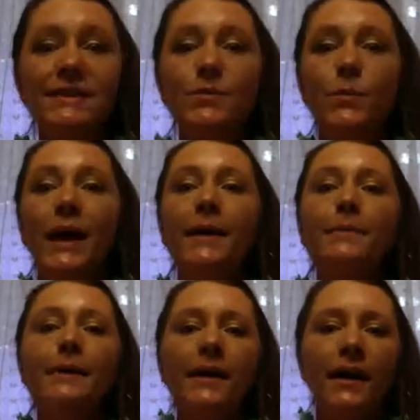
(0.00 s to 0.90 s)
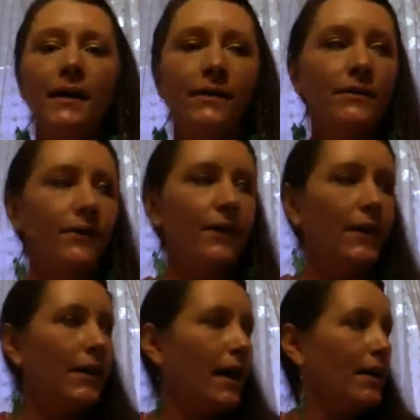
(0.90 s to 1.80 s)
web
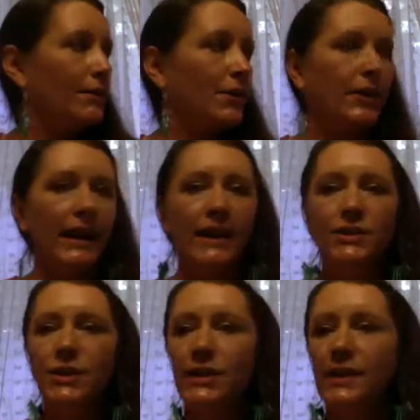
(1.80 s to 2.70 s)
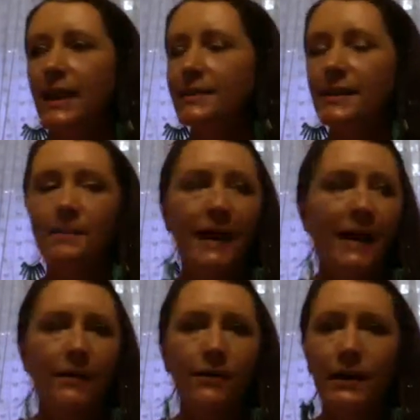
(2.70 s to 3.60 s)
of creation that
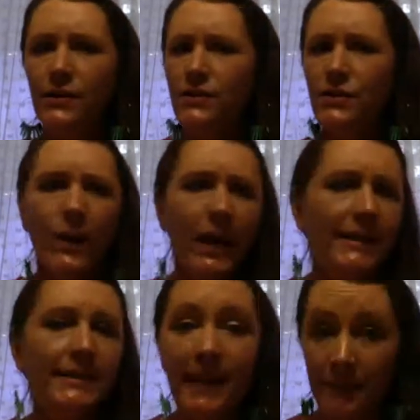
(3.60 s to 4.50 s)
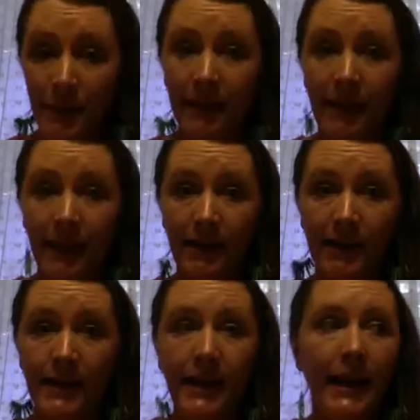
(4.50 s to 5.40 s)
somehow intertwines everything,
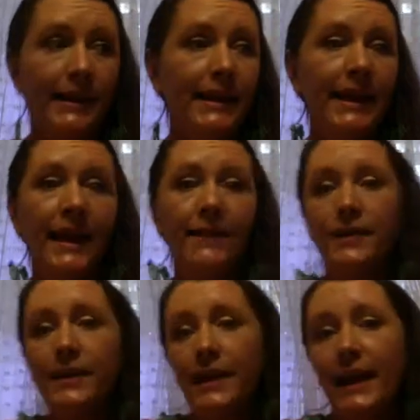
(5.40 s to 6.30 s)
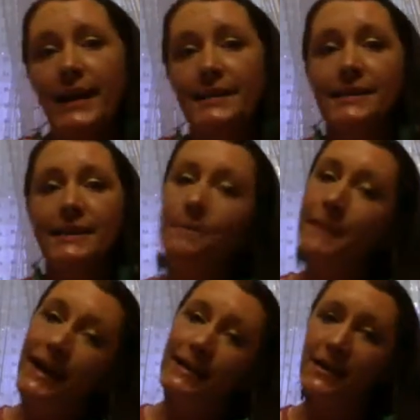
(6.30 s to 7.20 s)
and that everything has an
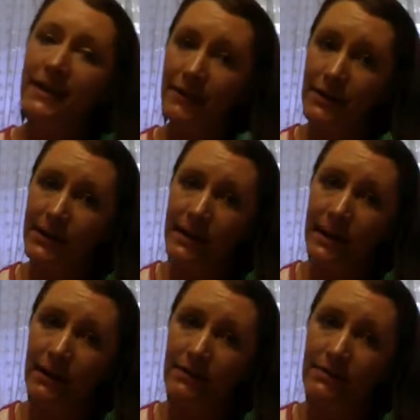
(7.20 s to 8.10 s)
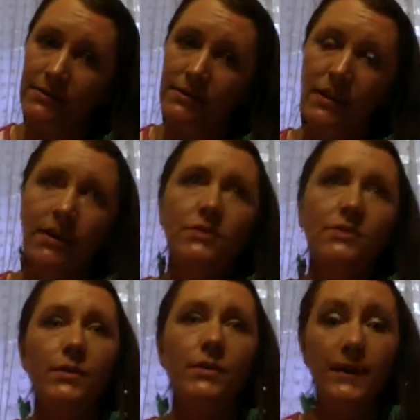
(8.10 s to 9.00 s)
impact on everything else.
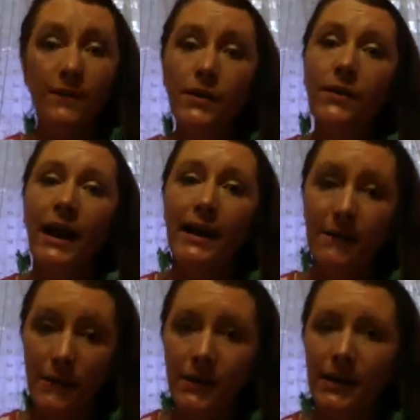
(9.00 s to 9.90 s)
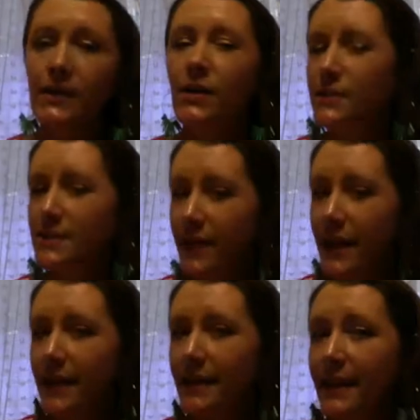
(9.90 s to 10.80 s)
So if you can
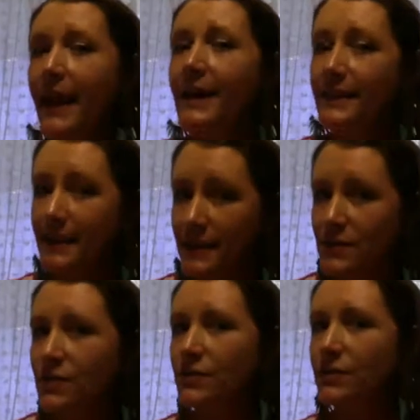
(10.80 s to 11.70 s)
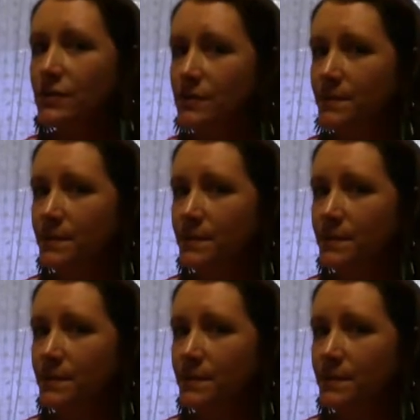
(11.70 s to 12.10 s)
cultivate that internal